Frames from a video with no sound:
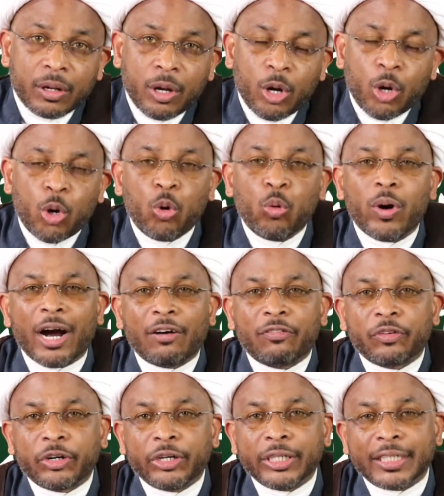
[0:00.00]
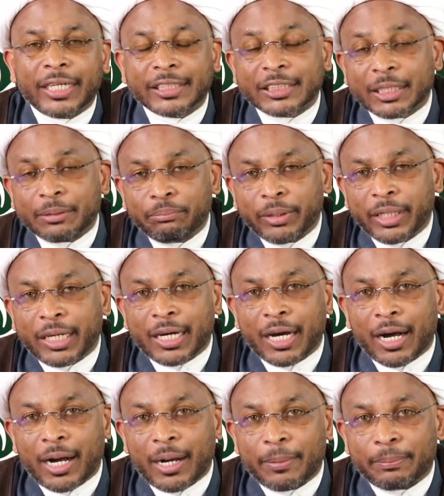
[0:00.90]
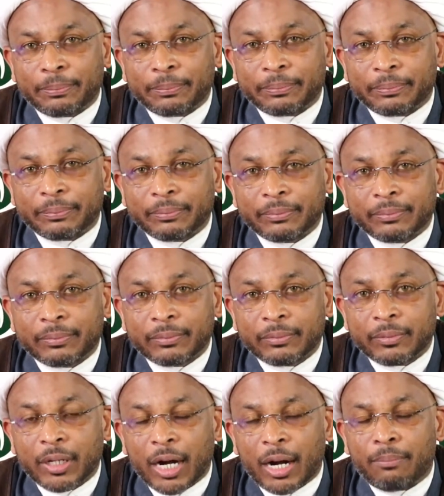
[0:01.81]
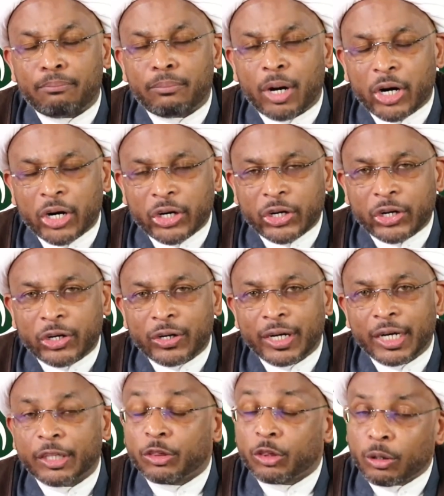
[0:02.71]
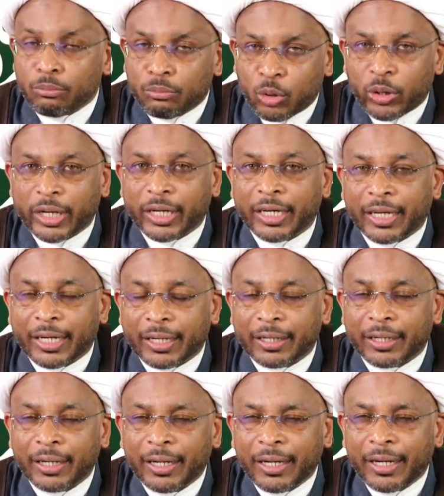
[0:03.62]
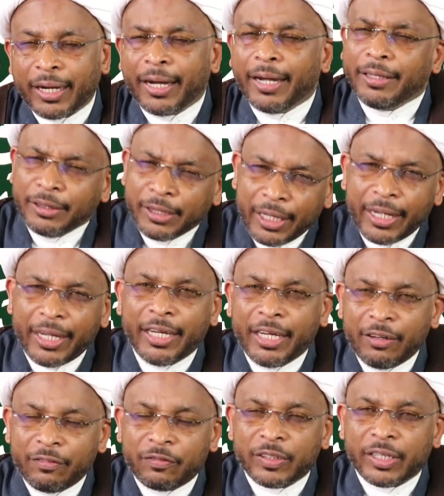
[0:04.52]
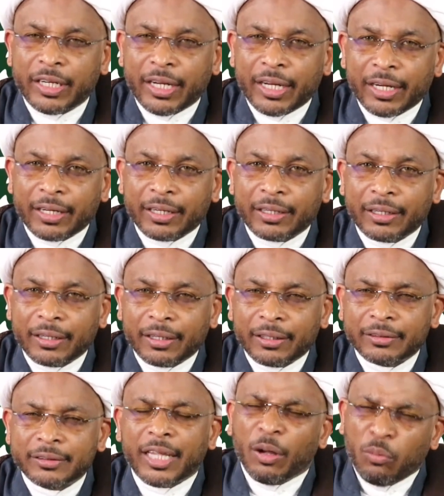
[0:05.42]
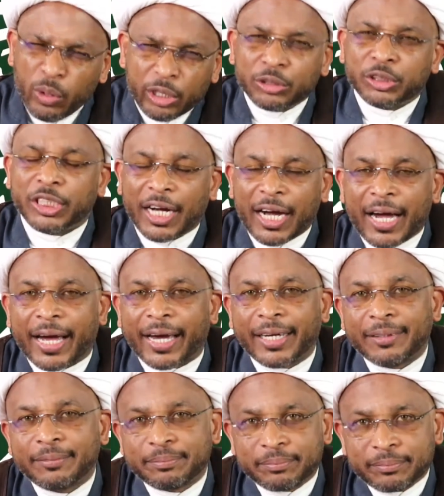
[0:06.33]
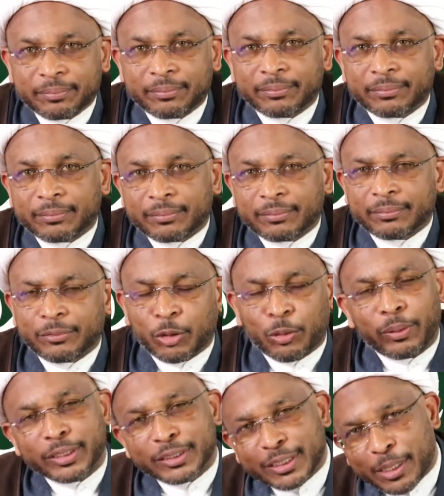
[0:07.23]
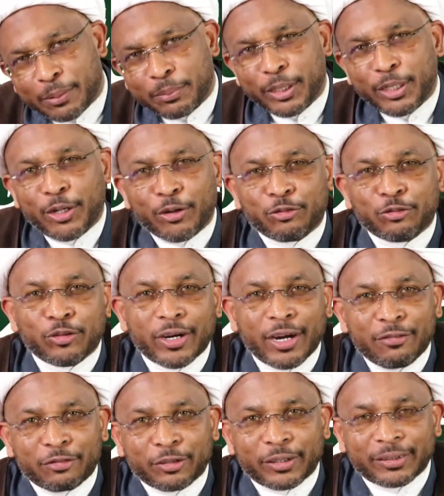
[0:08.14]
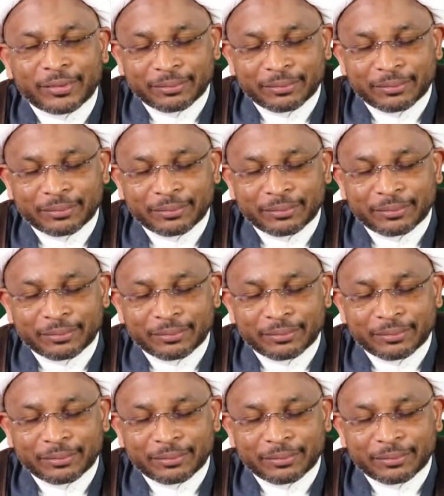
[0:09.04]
Whoever doesn't become a martyr in the morning, in the evening, they will die. Nobody's going to be here forever.